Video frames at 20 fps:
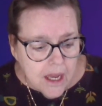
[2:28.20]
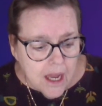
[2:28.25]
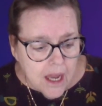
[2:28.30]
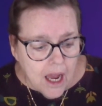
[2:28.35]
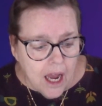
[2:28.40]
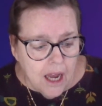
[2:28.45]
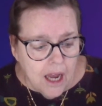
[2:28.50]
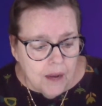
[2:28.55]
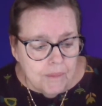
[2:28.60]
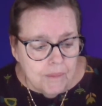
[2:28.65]

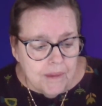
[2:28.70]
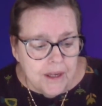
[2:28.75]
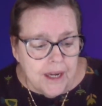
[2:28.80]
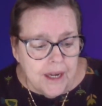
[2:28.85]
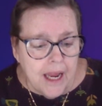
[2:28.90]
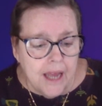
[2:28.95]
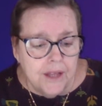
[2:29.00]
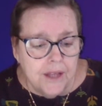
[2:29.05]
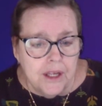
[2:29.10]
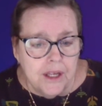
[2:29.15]
it
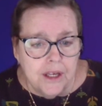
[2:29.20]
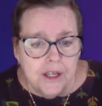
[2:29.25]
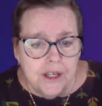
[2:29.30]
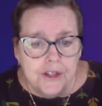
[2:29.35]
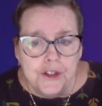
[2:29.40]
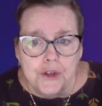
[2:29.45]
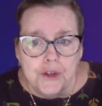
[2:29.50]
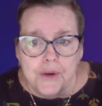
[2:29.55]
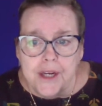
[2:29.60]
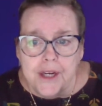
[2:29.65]
had the
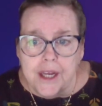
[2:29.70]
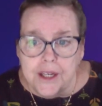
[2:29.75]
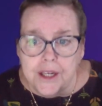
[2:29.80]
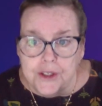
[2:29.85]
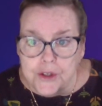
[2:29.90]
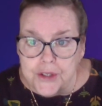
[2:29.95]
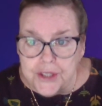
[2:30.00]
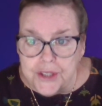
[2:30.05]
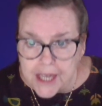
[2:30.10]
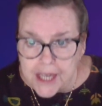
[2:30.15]
enduring
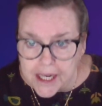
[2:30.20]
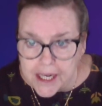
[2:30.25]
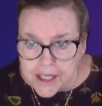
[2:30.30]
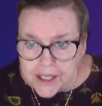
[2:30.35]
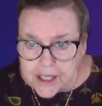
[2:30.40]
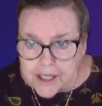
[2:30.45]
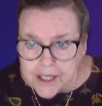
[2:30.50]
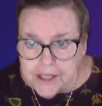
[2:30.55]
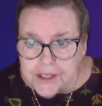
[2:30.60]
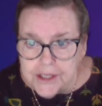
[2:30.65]

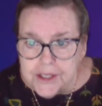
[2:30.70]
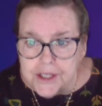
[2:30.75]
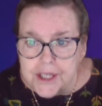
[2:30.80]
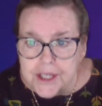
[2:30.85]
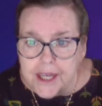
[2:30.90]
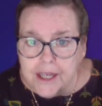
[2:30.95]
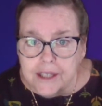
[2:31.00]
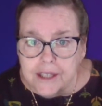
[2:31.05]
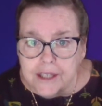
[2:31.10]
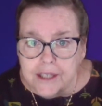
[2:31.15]
understandings
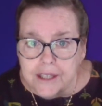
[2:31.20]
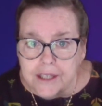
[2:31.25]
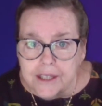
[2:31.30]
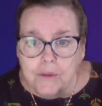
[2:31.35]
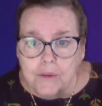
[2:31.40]
that